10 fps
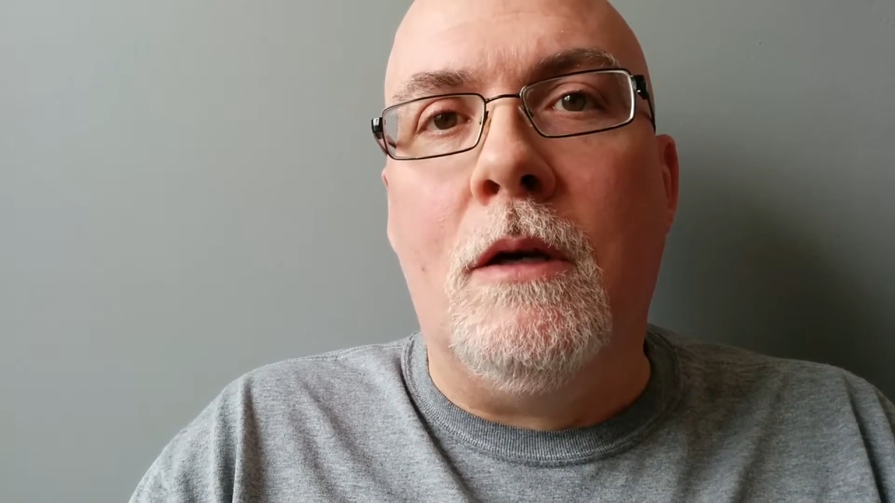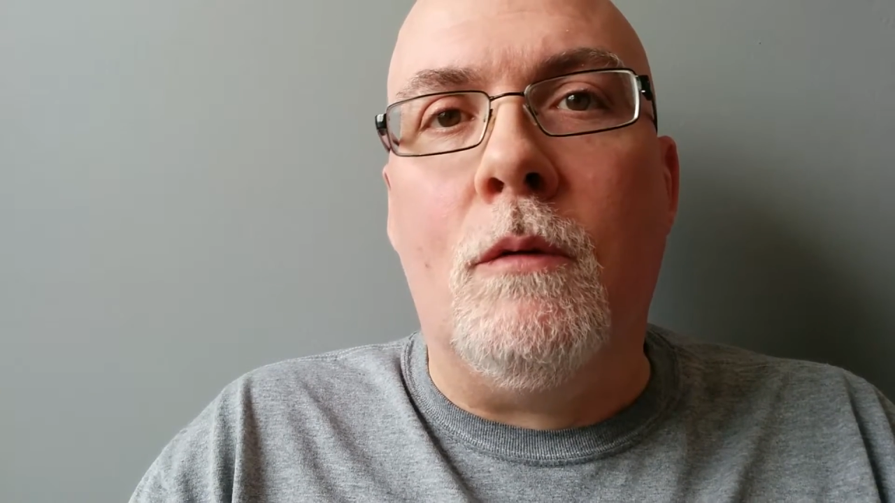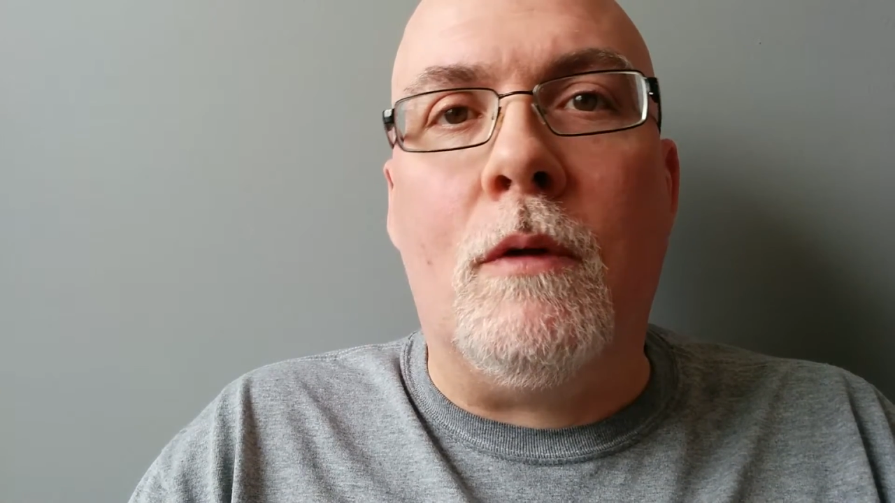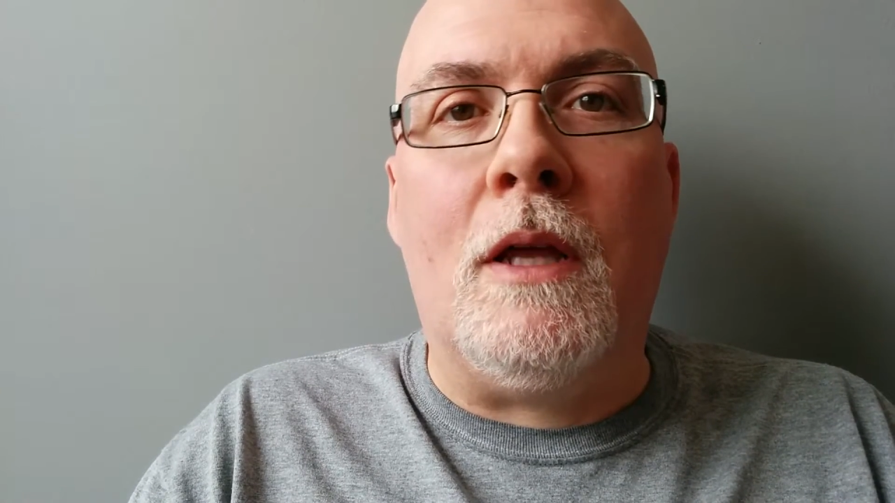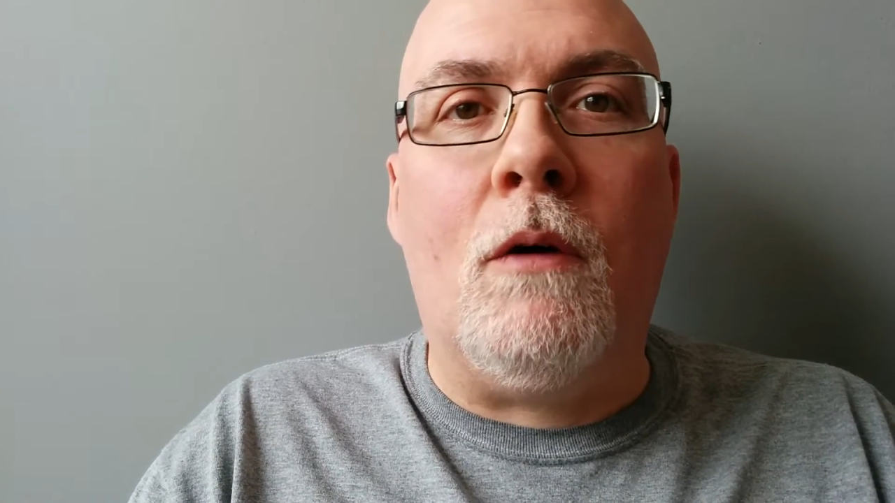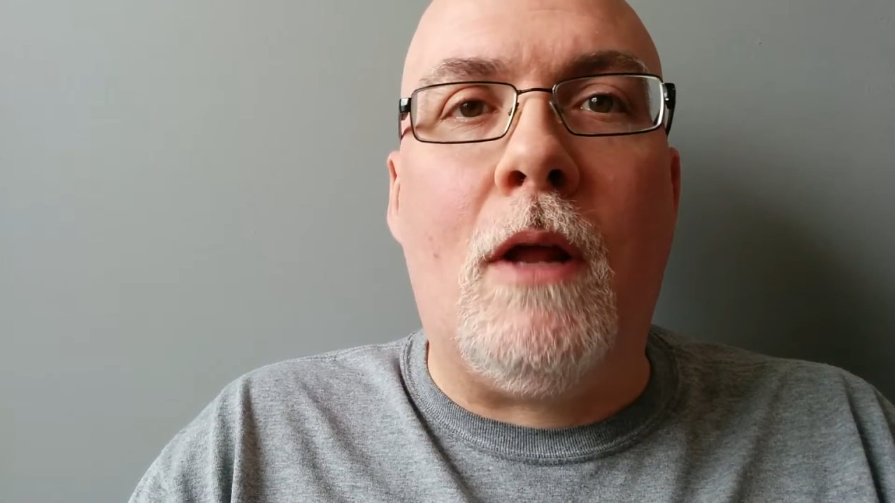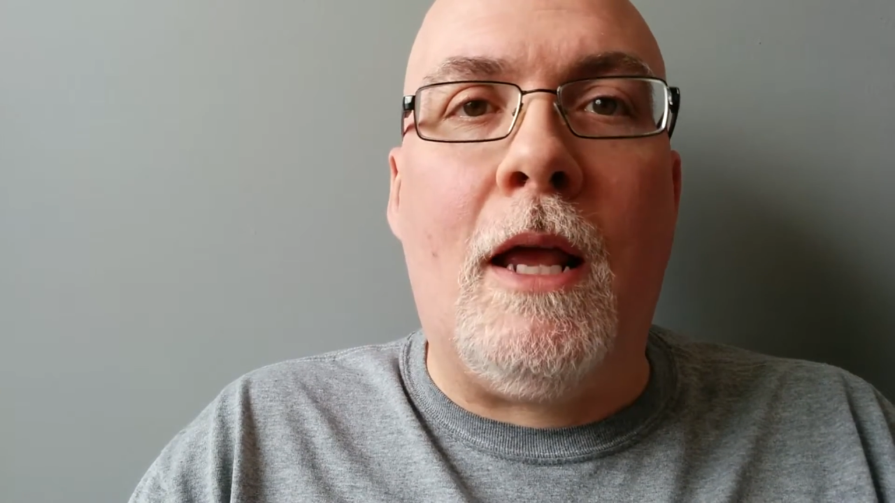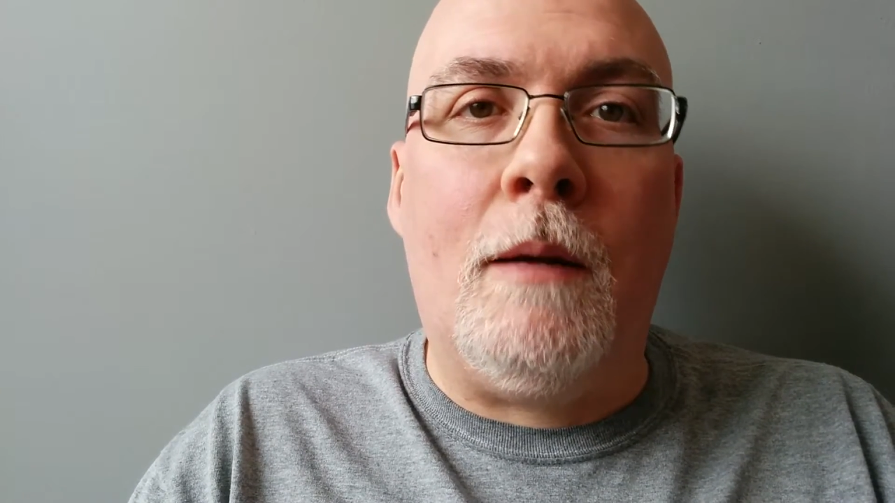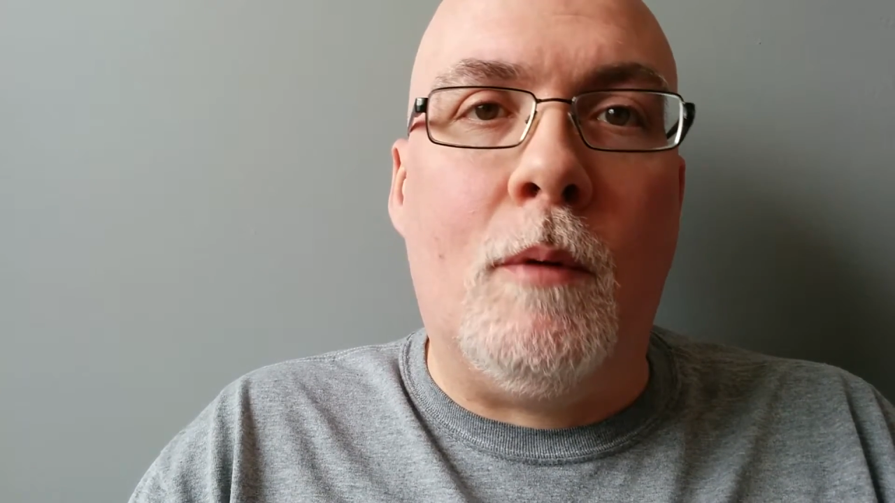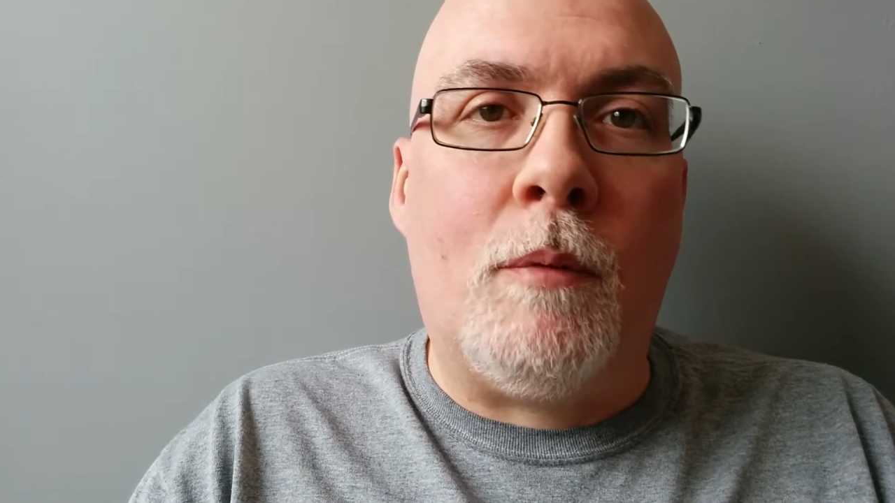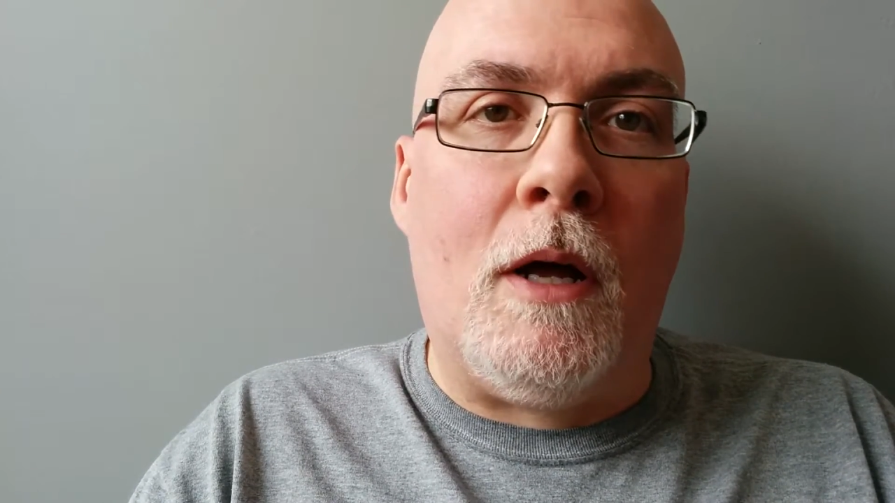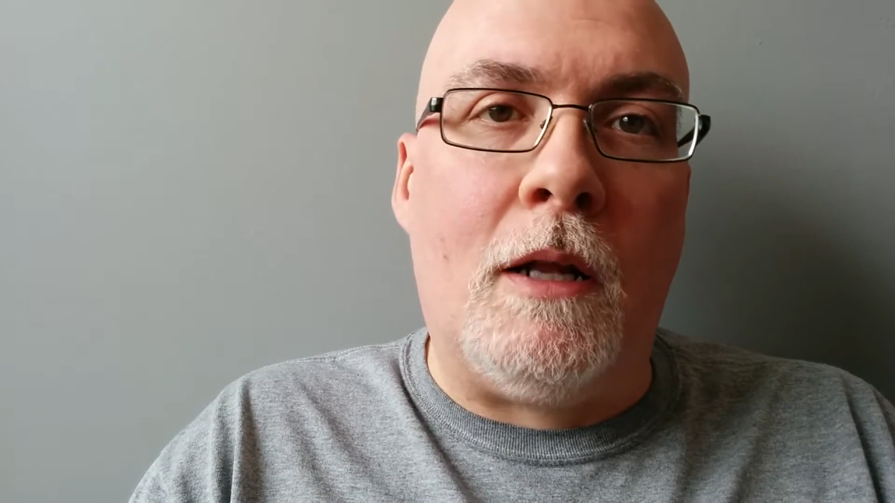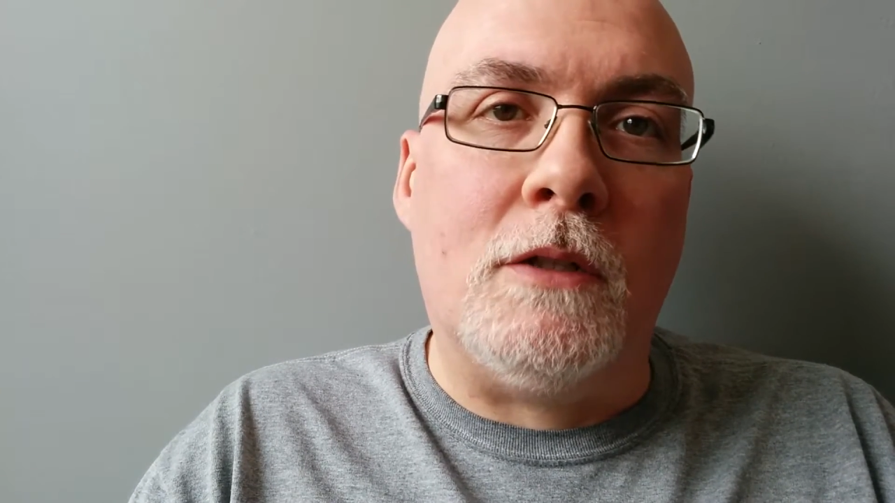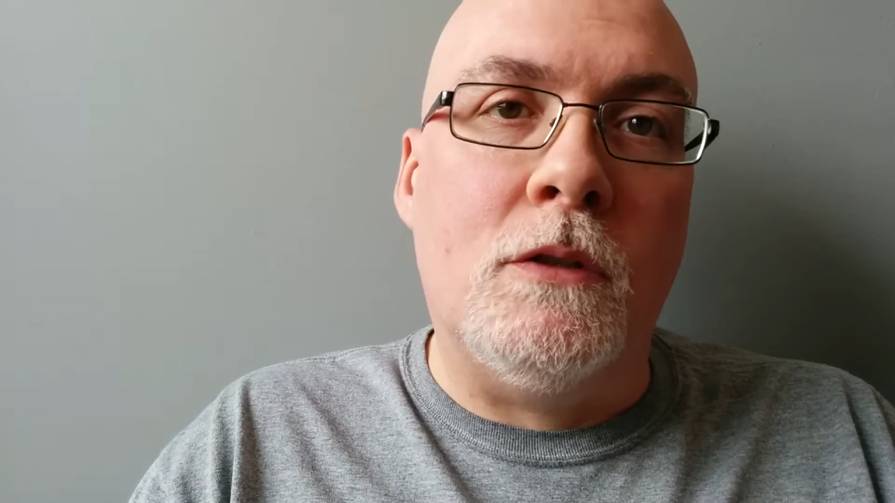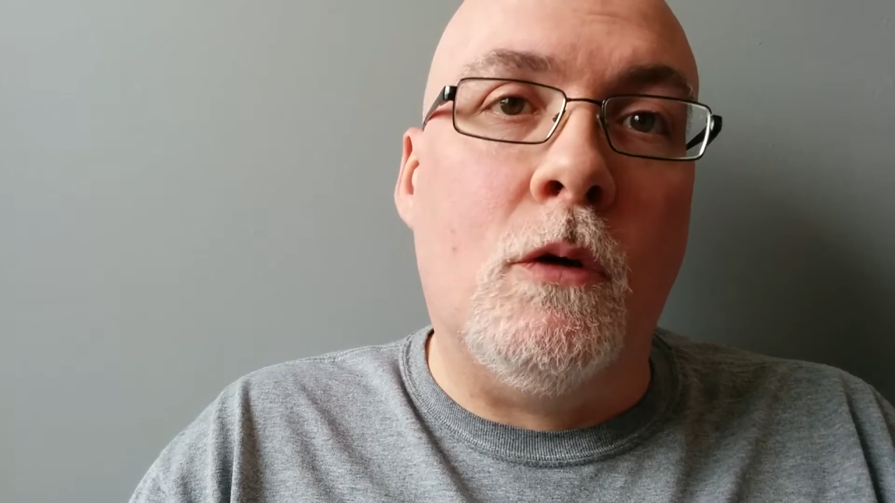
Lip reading: without animal products,